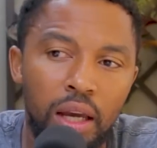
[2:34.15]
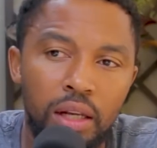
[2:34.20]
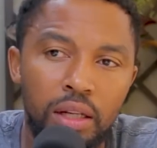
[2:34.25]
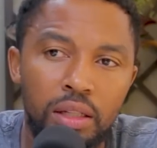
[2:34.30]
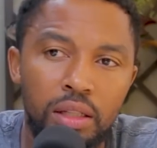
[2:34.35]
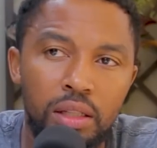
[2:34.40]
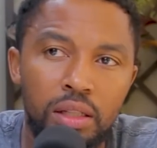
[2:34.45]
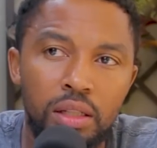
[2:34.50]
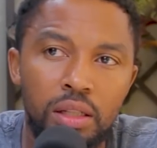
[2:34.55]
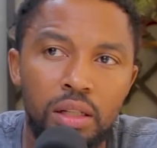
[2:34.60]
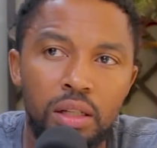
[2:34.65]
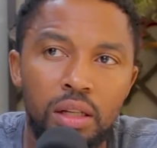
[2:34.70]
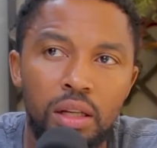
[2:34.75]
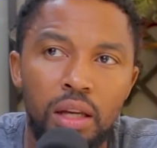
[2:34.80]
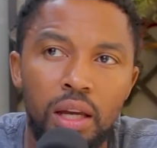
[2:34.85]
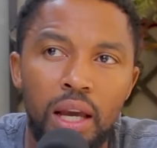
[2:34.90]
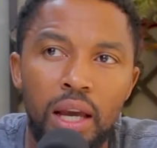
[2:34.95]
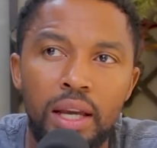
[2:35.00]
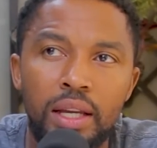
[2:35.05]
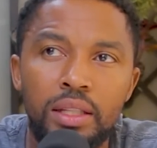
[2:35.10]
And
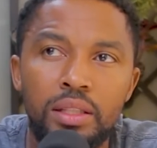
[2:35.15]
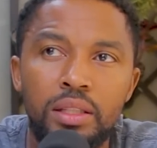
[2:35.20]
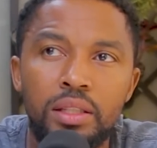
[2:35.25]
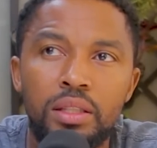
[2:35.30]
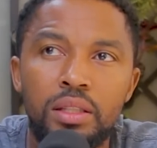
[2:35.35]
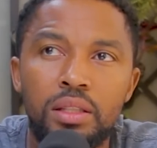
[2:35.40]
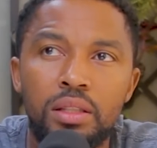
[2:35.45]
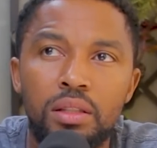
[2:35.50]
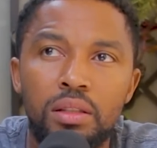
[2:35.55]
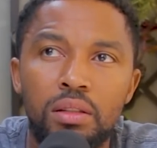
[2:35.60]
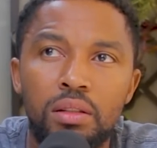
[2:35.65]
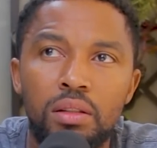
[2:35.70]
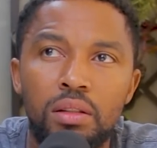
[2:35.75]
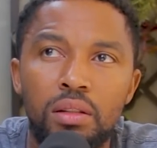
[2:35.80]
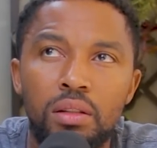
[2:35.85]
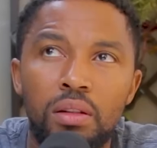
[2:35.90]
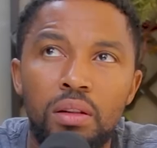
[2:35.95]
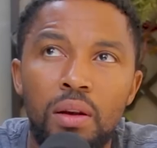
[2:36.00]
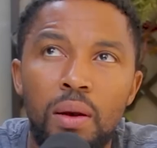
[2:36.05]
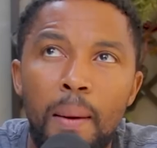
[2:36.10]
as
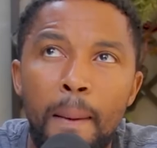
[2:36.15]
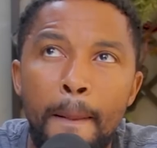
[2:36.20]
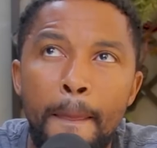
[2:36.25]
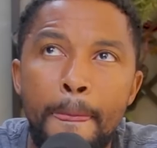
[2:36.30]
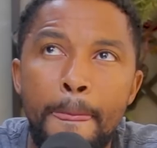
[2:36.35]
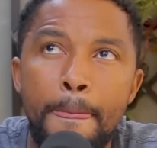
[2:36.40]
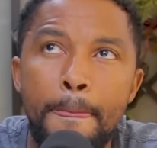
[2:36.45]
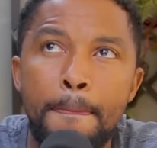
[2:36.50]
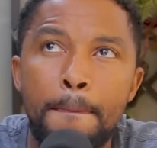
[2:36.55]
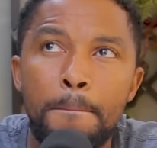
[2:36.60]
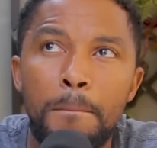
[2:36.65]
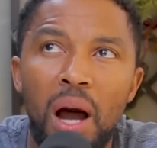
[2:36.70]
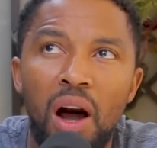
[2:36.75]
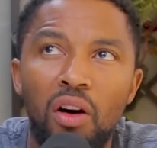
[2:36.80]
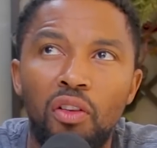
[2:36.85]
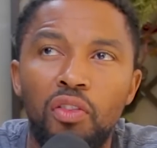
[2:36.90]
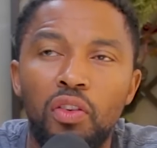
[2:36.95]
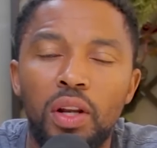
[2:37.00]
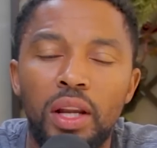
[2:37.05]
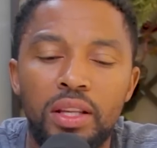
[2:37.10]

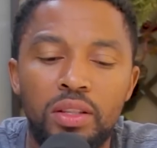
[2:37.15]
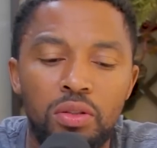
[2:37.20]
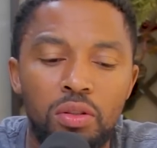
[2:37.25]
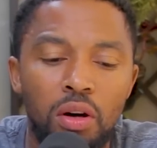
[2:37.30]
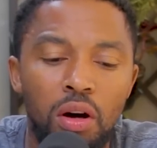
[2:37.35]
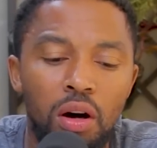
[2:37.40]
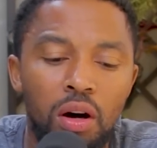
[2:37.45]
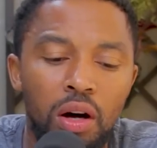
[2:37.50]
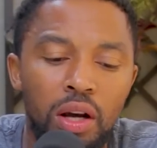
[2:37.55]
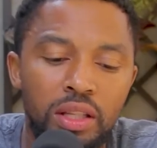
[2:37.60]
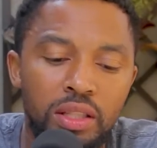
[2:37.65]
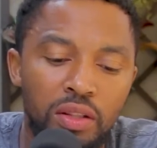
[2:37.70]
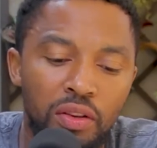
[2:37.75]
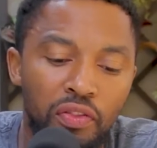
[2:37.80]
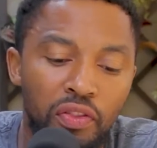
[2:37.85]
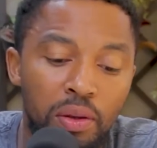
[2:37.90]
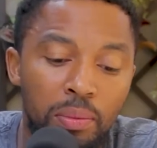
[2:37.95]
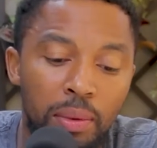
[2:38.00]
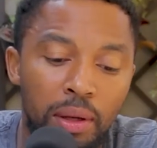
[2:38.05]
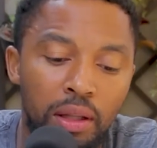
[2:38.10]
powerful as you are as a
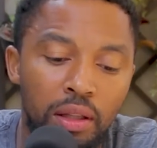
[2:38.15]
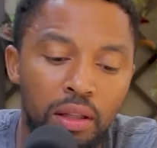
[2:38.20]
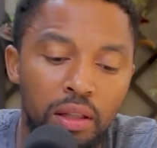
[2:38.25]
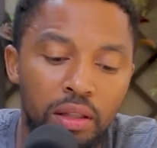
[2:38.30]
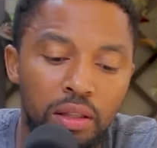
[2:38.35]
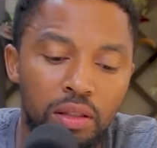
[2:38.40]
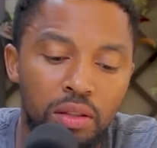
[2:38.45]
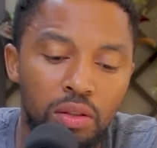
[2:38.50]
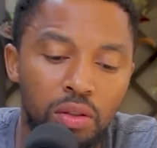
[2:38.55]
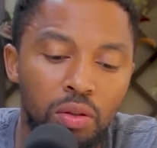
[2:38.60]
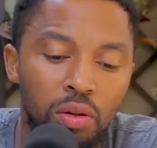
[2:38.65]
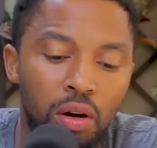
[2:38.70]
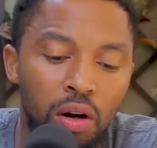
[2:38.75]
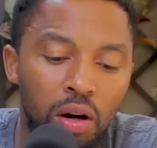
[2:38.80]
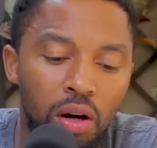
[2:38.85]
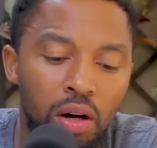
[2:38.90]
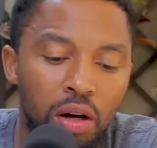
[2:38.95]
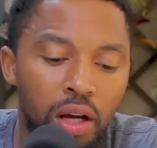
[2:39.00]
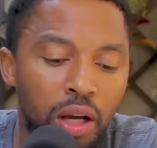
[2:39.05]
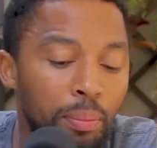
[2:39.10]
female, you
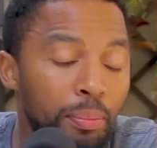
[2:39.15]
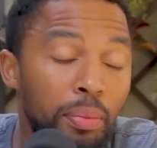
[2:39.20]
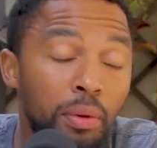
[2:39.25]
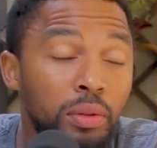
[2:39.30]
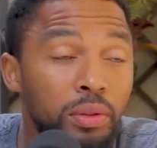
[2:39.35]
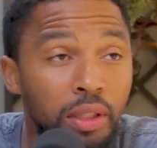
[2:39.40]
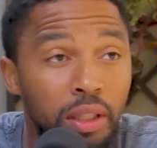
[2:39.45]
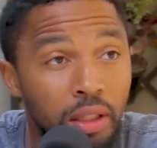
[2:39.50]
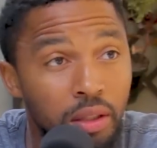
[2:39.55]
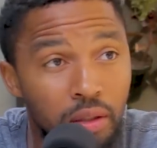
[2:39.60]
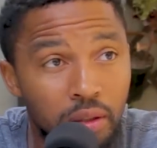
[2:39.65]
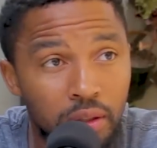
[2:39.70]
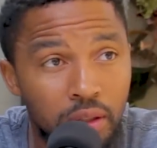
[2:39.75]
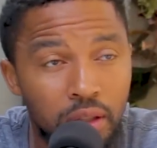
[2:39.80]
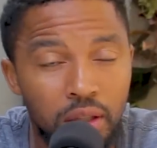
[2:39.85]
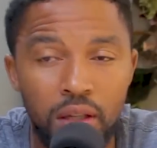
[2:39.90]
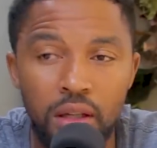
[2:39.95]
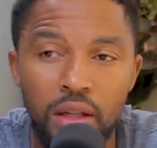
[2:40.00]
are a bald eagle.